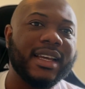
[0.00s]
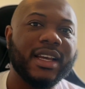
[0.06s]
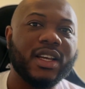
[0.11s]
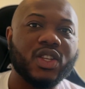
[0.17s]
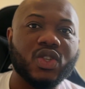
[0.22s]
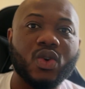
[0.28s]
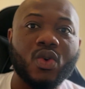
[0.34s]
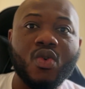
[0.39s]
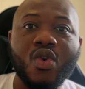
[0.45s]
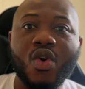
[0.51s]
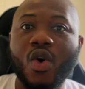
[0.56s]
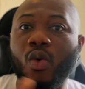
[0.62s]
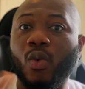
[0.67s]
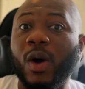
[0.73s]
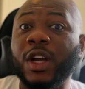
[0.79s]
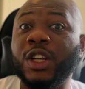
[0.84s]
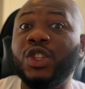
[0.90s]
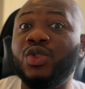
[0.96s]
So
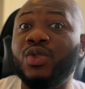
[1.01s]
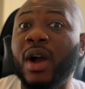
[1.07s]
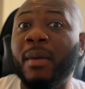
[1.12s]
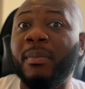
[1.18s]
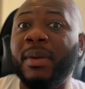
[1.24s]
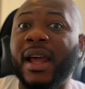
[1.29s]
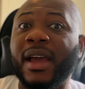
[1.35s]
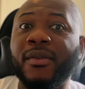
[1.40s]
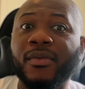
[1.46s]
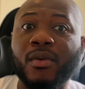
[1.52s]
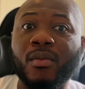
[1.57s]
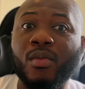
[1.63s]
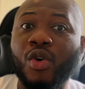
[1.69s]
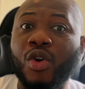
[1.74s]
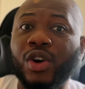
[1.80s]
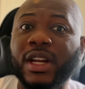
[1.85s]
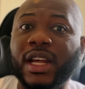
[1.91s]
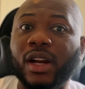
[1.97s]
once you apply for
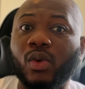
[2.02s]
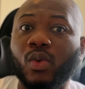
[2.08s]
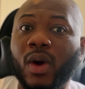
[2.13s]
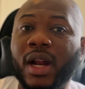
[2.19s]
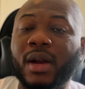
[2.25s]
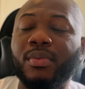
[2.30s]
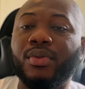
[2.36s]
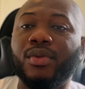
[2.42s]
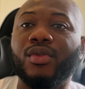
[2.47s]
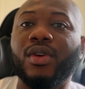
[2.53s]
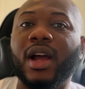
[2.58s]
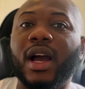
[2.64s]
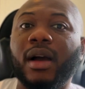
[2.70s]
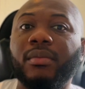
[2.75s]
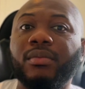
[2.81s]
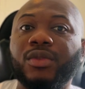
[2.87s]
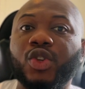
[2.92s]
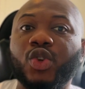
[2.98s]
more than 1
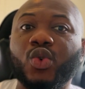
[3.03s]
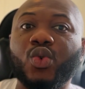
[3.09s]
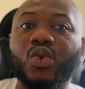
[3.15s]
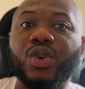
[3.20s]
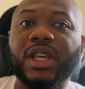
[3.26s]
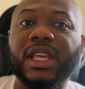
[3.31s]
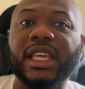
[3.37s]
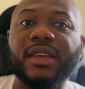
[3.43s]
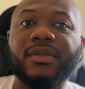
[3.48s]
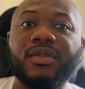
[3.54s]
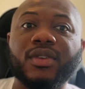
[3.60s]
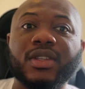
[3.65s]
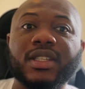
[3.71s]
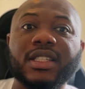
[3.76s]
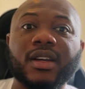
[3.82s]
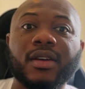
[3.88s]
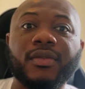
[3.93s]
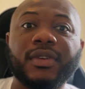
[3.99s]
program, you give
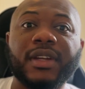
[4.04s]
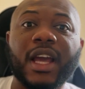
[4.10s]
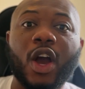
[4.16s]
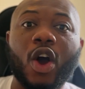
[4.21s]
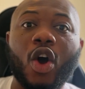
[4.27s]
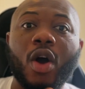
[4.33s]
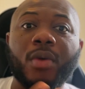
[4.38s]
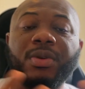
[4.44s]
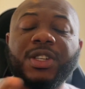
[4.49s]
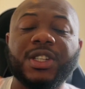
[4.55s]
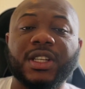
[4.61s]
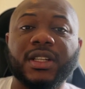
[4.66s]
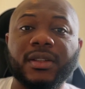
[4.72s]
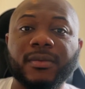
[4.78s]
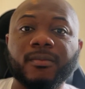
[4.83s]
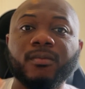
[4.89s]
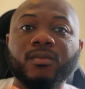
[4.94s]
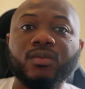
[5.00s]
yourself the option,